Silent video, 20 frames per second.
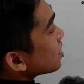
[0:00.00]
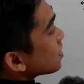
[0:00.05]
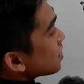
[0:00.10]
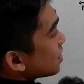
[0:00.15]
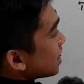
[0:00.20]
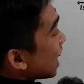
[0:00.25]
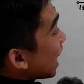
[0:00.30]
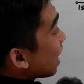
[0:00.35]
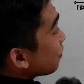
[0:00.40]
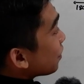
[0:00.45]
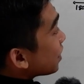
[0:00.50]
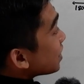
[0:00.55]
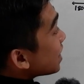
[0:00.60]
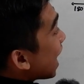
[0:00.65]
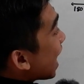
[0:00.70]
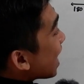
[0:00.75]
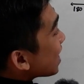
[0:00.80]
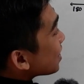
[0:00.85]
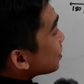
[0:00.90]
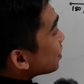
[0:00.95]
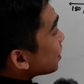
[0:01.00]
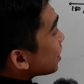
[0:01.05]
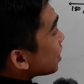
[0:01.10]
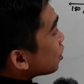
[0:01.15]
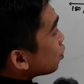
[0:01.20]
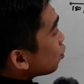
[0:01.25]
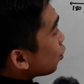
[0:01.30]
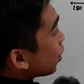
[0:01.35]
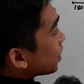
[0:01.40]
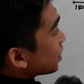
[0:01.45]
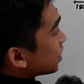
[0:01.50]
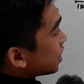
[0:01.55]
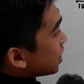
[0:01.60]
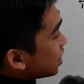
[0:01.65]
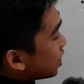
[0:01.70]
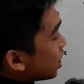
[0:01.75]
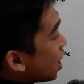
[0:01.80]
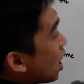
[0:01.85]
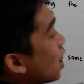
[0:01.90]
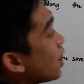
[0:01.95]

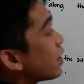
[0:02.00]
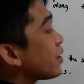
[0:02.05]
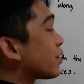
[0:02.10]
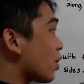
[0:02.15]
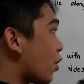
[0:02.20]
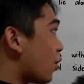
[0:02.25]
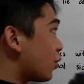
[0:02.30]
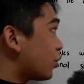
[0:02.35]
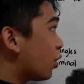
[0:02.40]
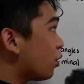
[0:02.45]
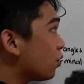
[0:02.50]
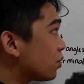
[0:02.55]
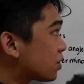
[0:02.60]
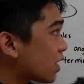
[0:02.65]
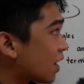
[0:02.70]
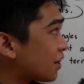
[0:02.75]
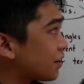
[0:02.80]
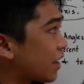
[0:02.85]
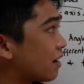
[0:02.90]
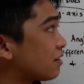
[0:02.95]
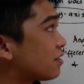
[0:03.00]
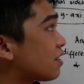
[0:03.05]
720. So those are the